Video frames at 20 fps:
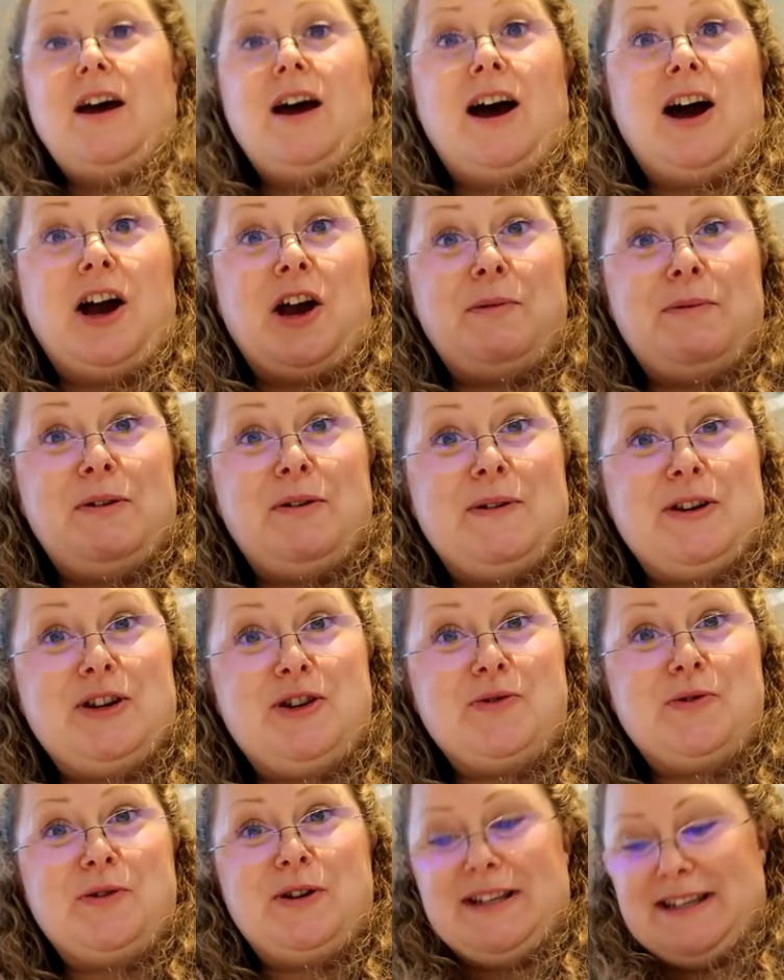I hope you
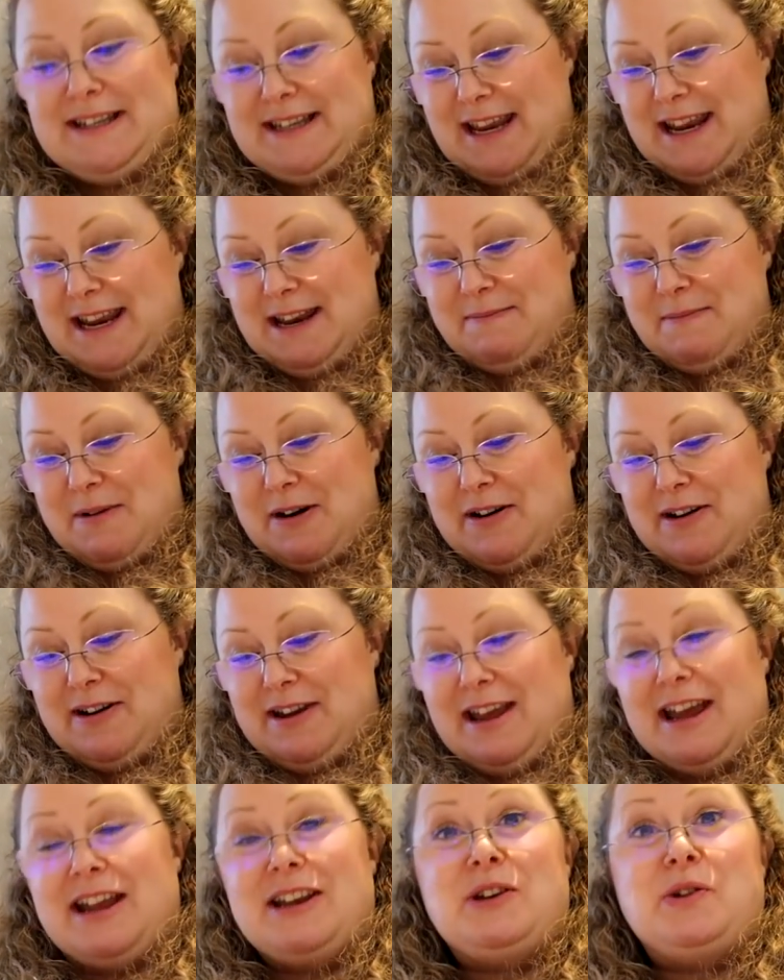enjoyed seeing
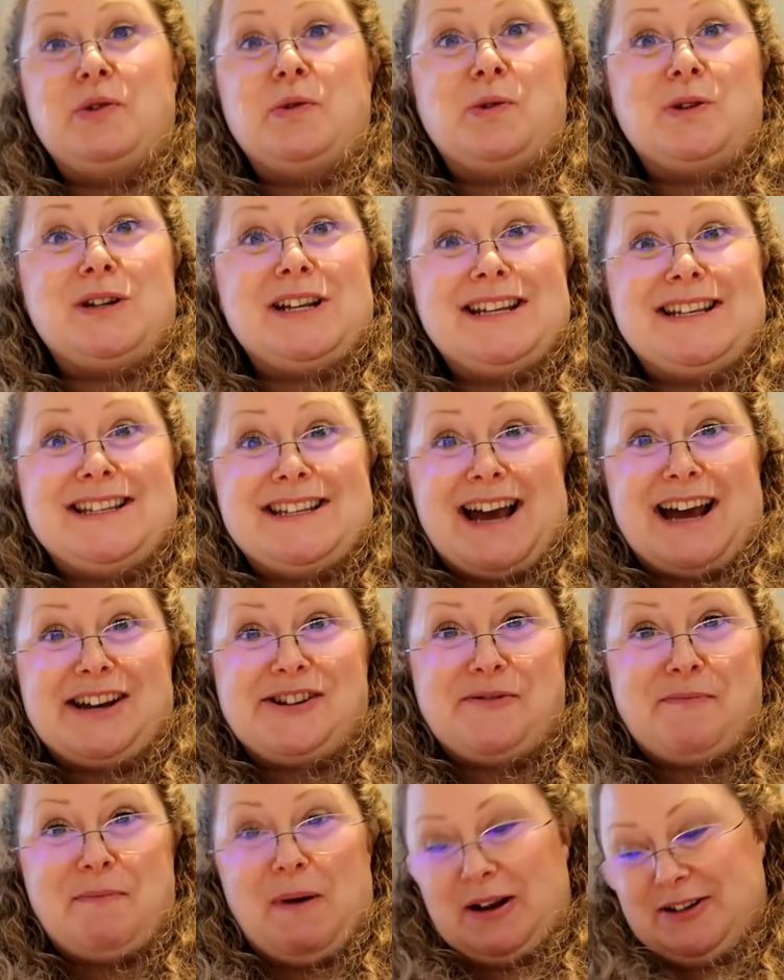my naughty
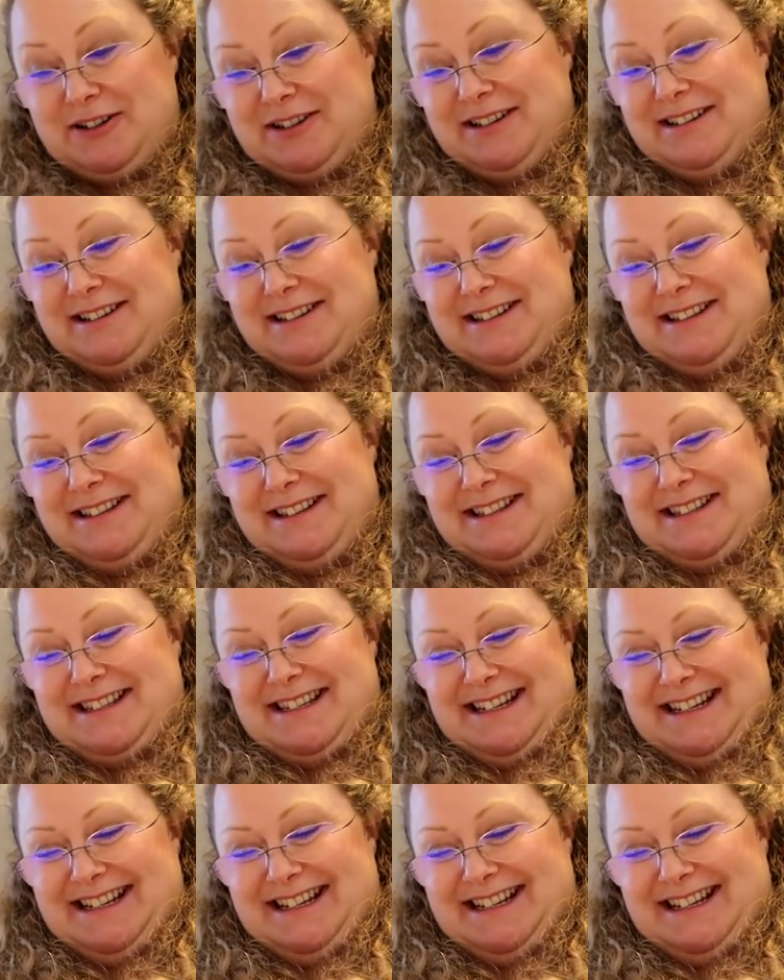stash of buttons.